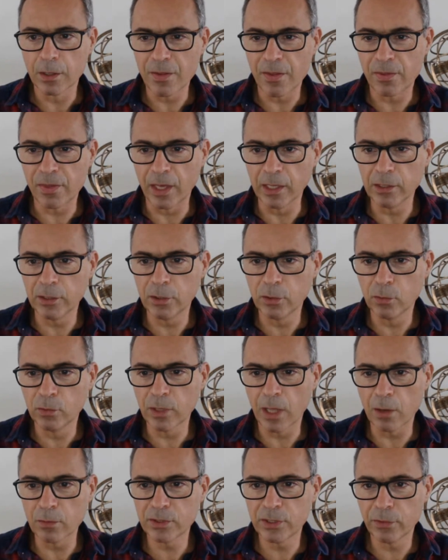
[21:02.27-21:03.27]
Thank you,
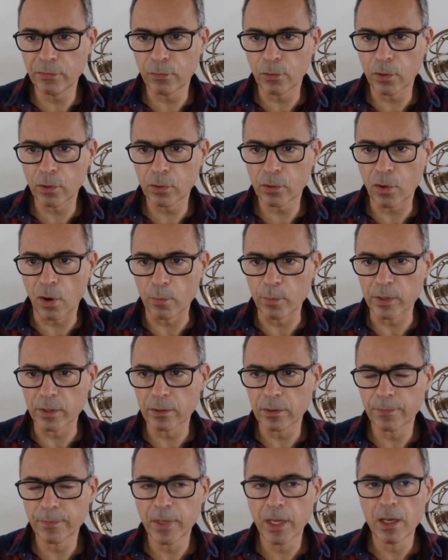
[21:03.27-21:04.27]
Glaucia, for your comment.
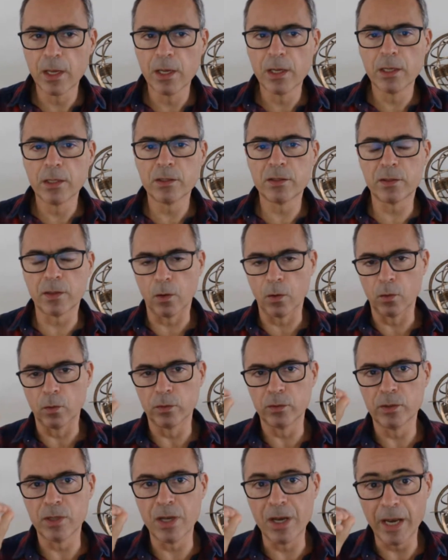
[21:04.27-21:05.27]
So
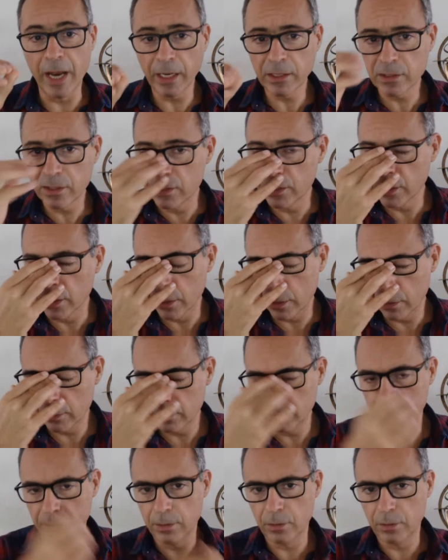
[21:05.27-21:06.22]
next year